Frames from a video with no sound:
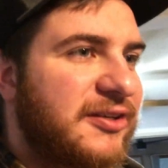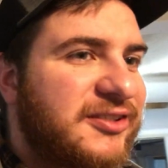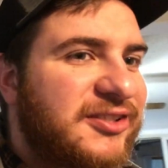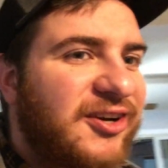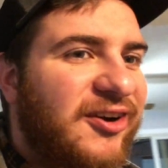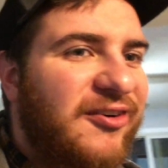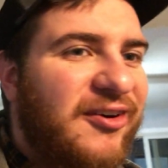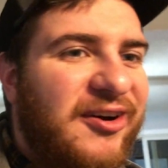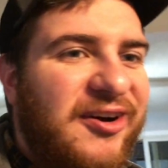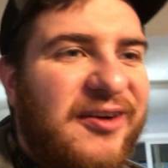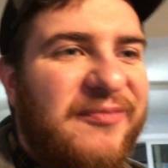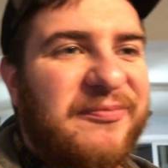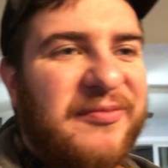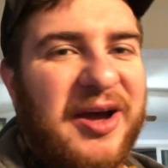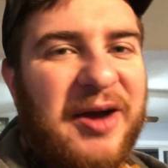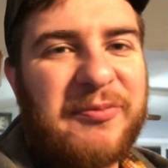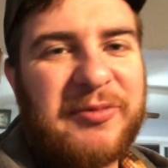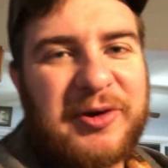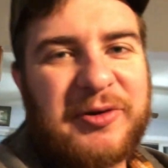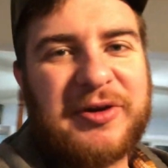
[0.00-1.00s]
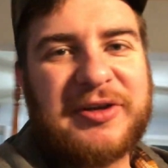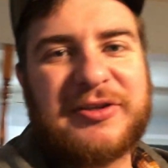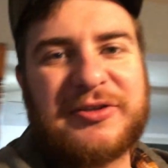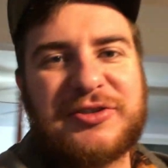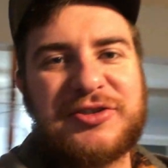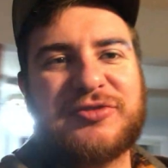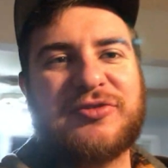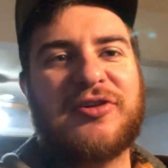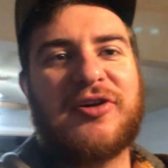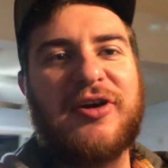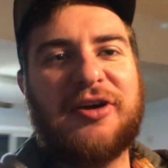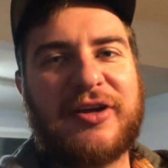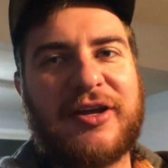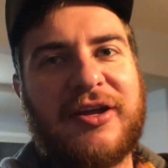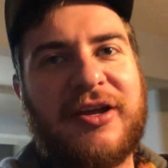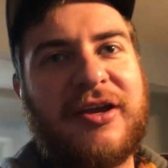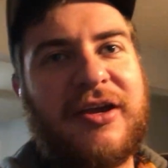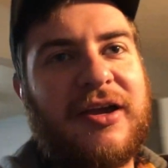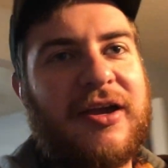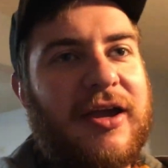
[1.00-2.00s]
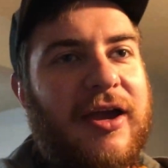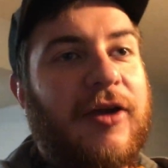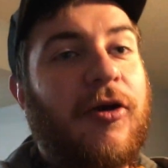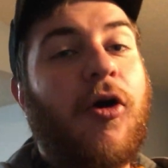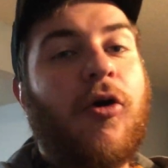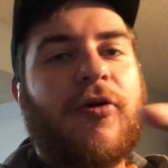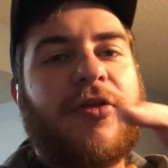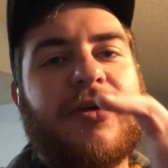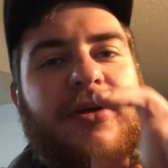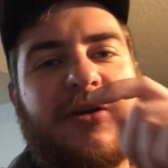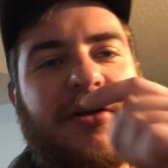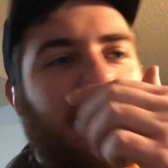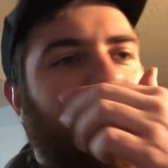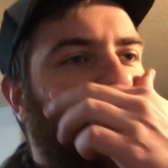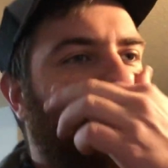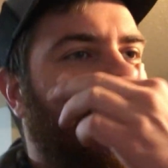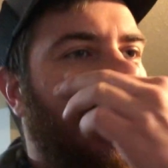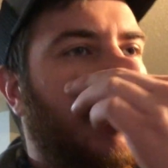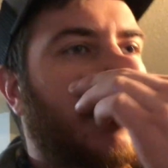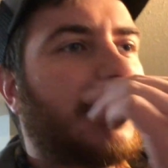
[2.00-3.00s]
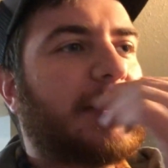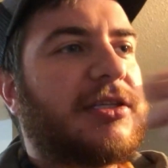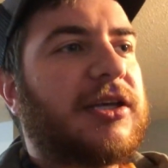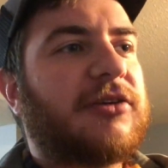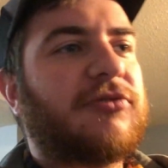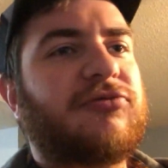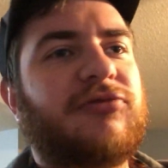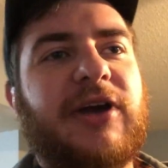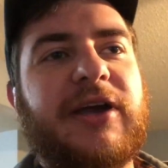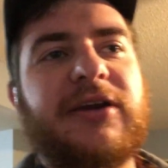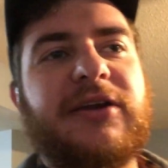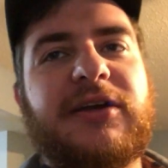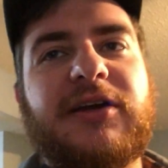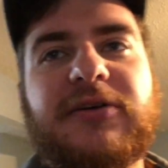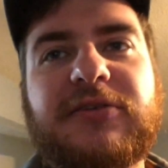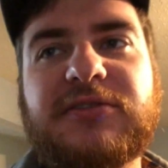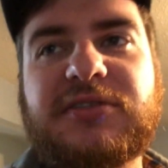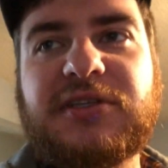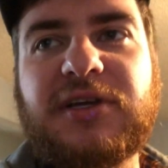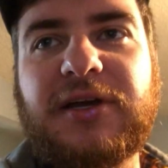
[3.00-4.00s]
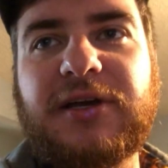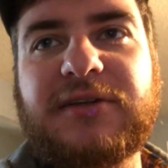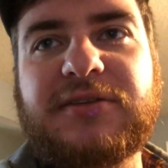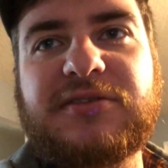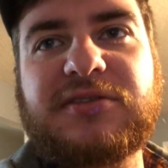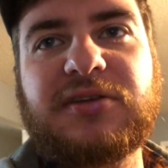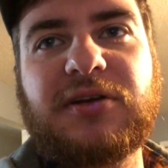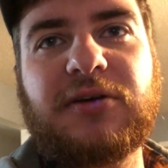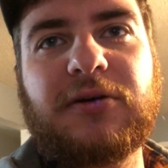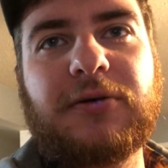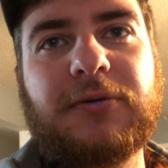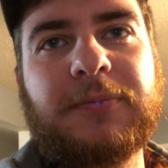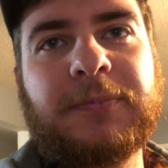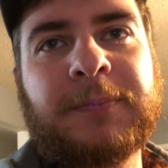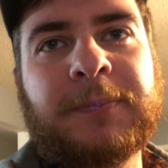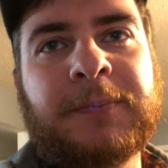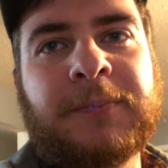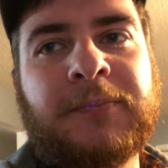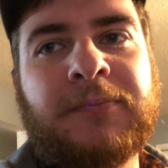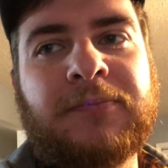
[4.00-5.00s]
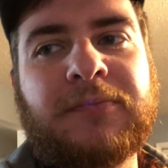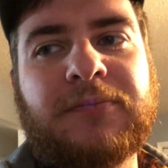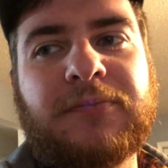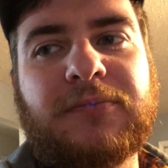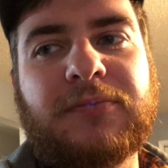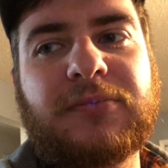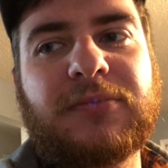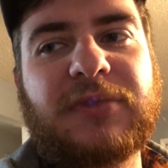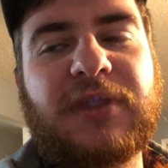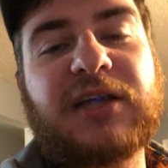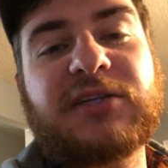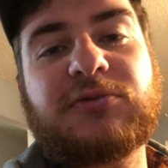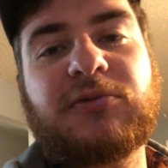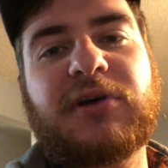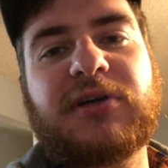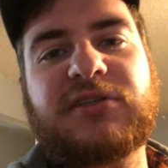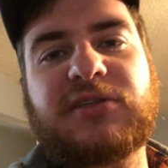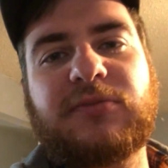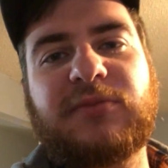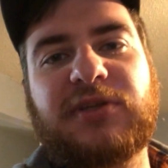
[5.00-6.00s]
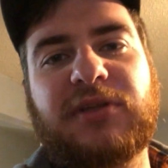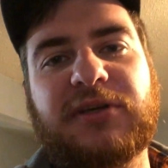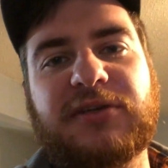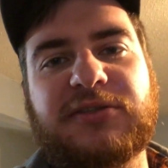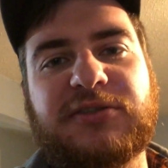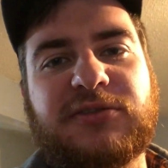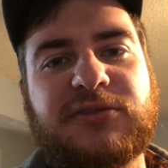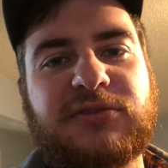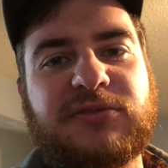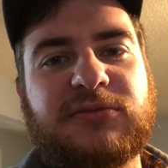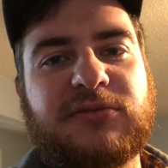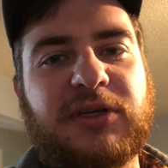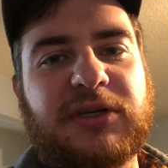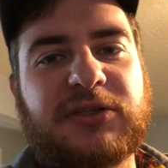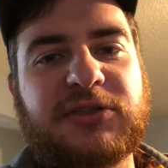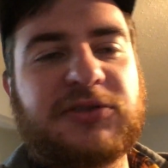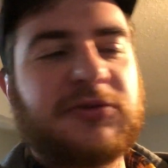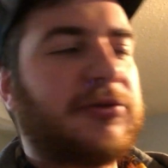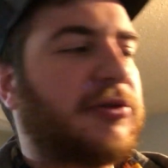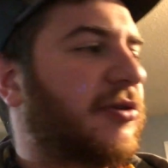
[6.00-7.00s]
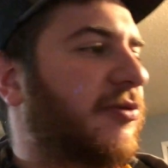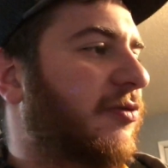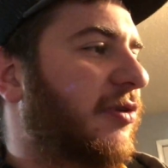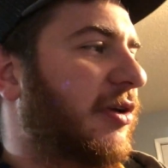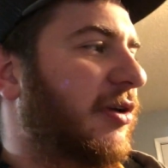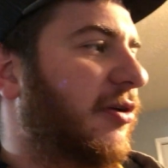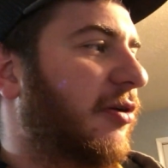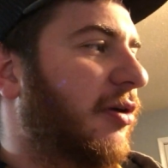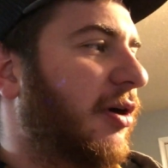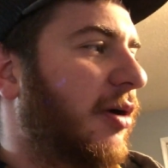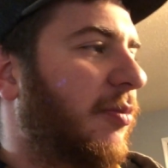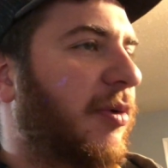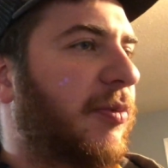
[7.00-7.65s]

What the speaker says: So I'm gonna go get the truck, and and then another thing, it's like raining outside, so that's why it's gonna be like a shorter video.